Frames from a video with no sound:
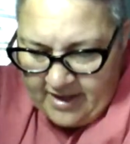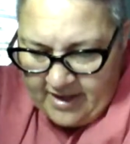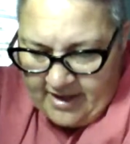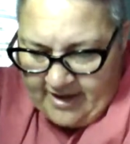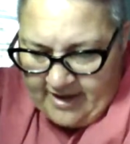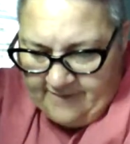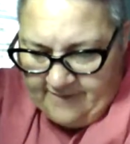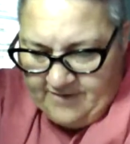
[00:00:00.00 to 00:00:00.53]

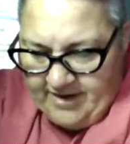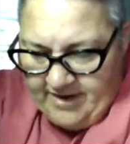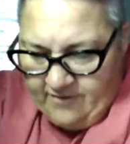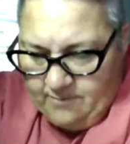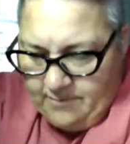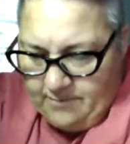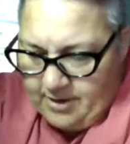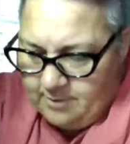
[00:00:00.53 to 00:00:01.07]
I've never
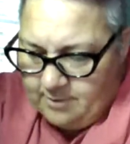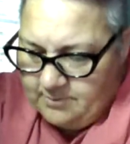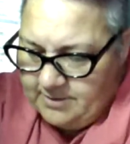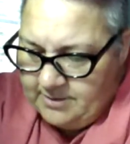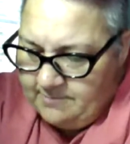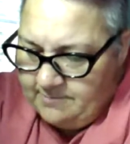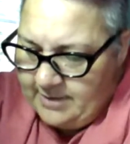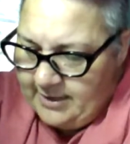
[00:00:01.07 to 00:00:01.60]
bottomed
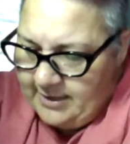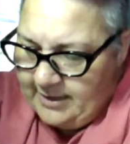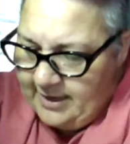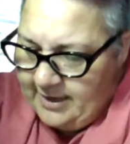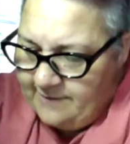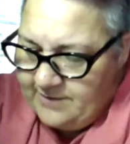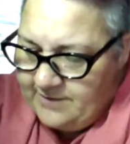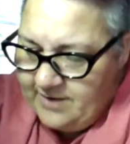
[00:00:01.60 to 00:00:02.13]
in my
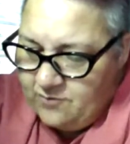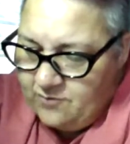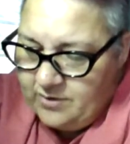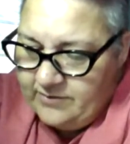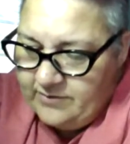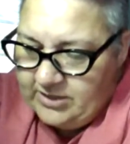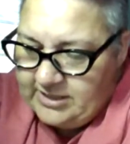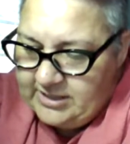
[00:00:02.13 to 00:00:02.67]
life, never
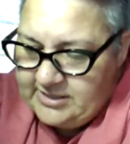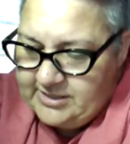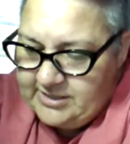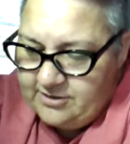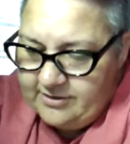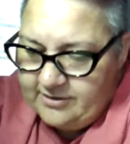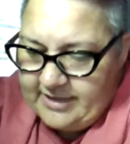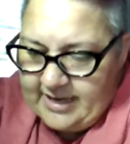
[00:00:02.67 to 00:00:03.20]
even
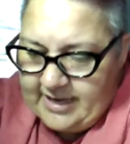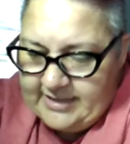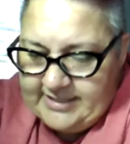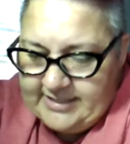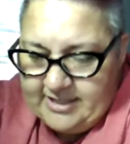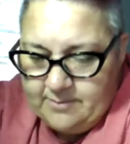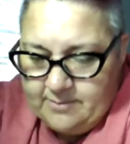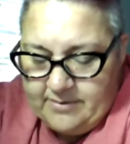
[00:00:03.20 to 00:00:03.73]
considered the
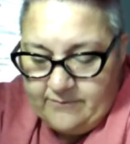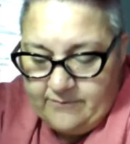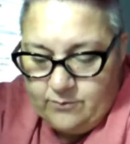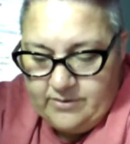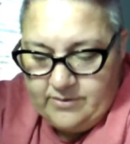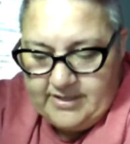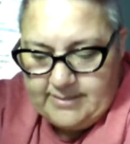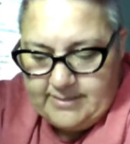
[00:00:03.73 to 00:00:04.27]
idea, but for
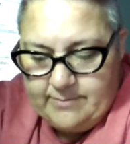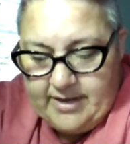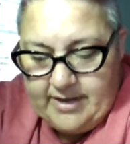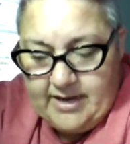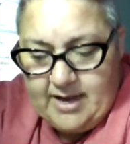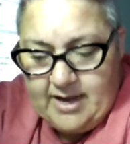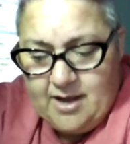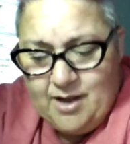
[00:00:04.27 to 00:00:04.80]
this
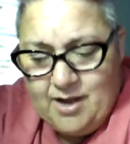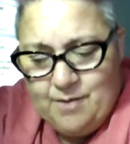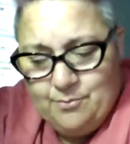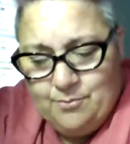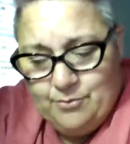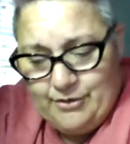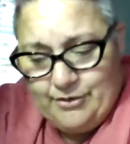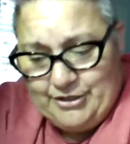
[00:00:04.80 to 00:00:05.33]
man, I'm
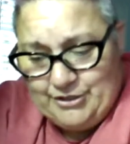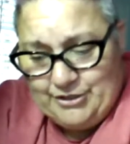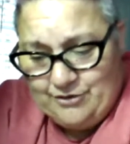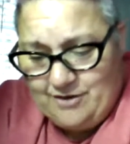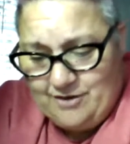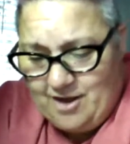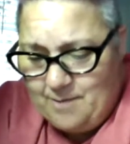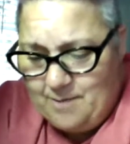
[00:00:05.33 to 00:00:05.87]
pretty
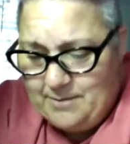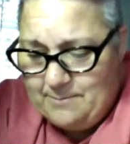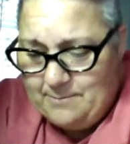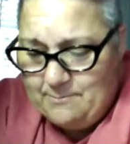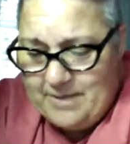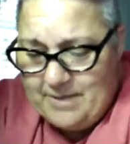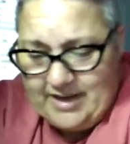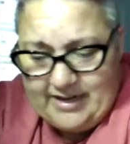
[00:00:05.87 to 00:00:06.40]
sure I'll be
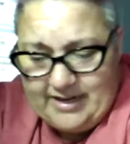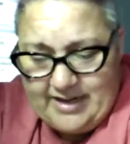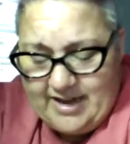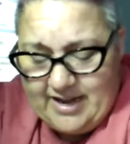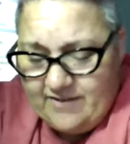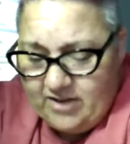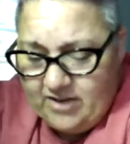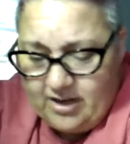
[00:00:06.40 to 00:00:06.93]
begging to
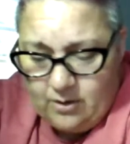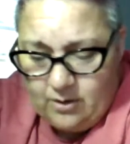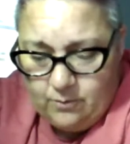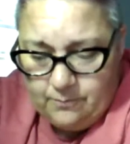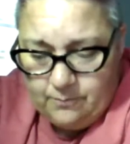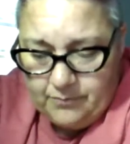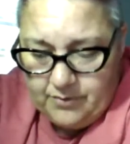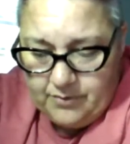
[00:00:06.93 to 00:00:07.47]
have a go.
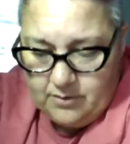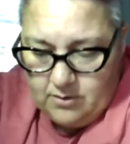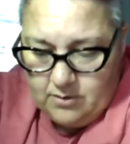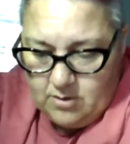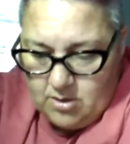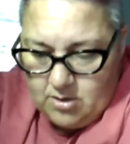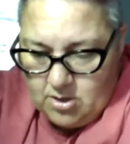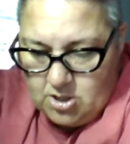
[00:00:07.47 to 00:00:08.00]

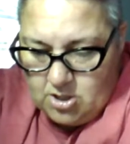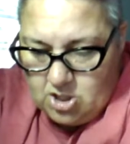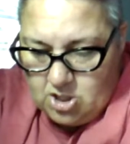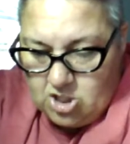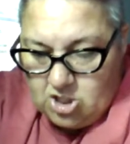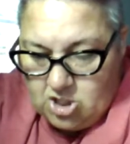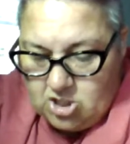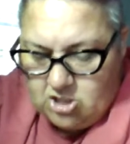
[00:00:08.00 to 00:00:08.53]

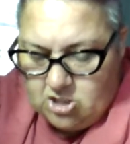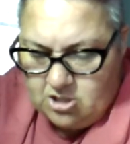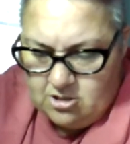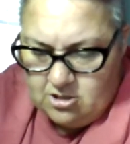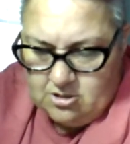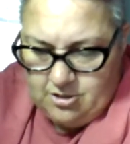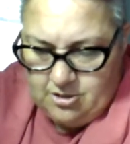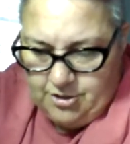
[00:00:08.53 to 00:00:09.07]

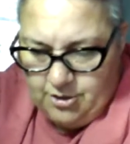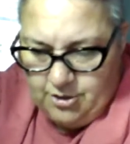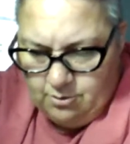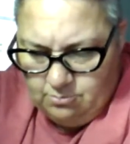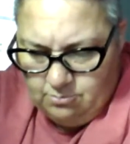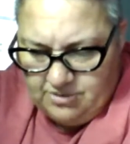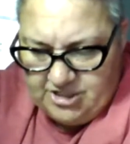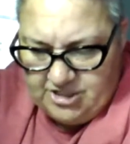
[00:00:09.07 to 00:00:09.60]
Are
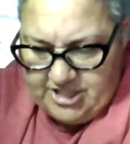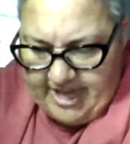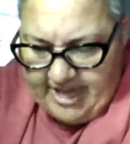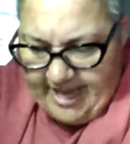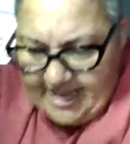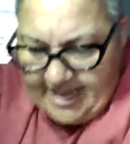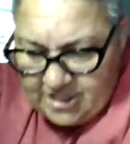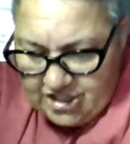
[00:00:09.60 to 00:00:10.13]
you
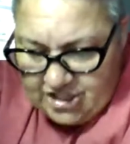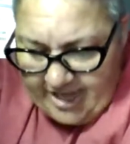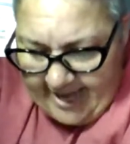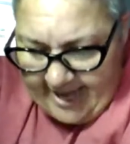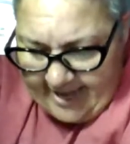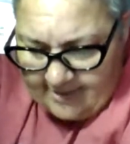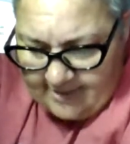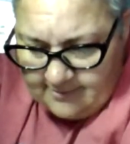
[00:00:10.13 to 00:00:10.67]
dead
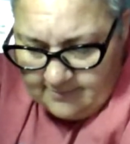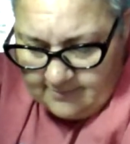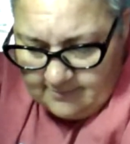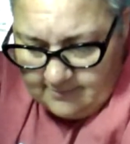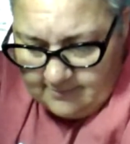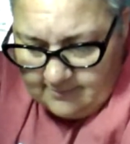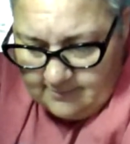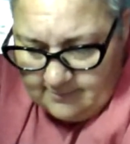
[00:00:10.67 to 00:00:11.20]
yet?
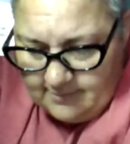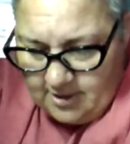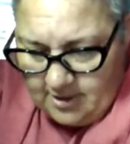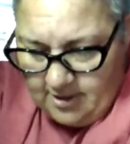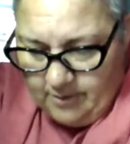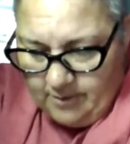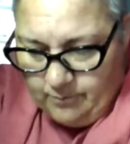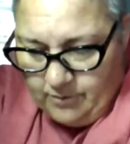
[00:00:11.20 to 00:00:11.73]

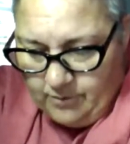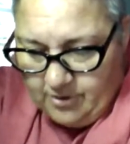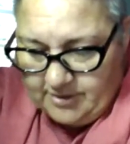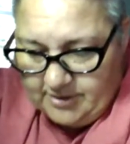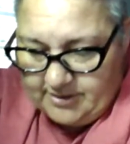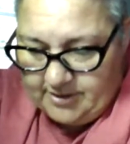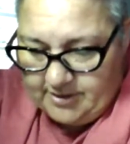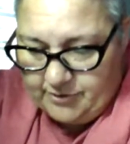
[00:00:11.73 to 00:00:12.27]
Hunt
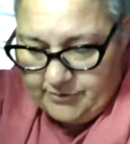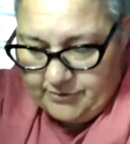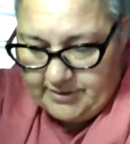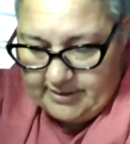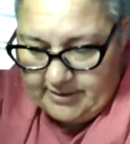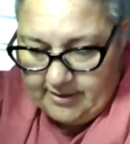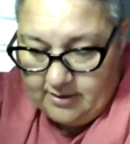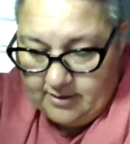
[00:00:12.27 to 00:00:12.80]
barks
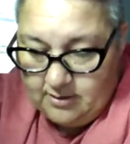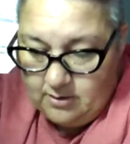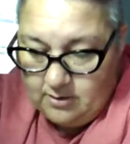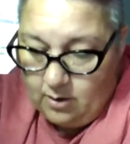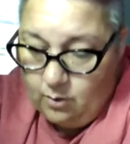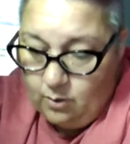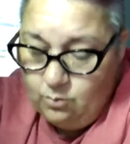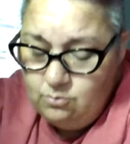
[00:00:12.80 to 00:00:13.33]
thunderously.
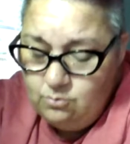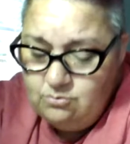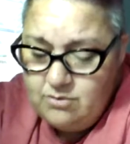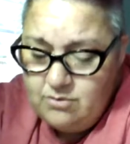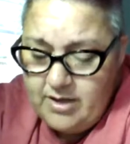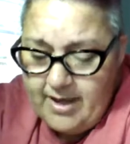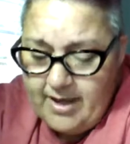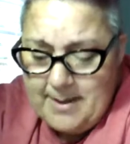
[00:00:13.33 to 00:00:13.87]
Oh,
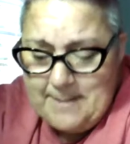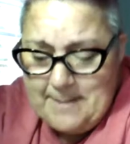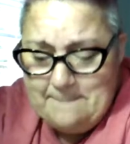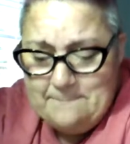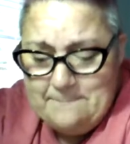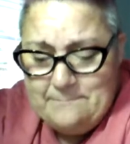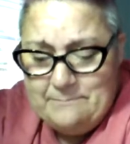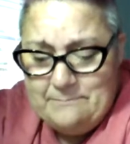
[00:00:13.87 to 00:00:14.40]
yeah,
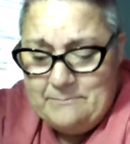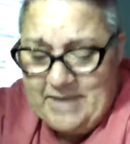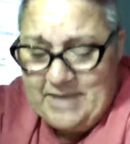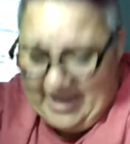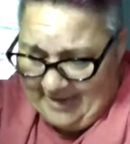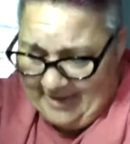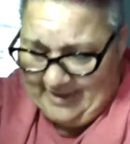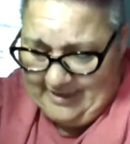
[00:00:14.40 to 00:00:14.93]

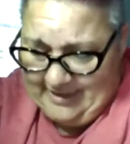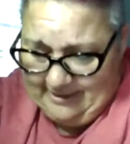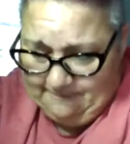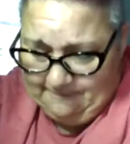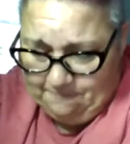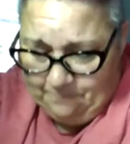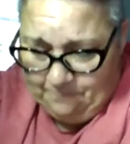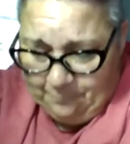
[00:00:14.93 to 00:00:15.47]
begging.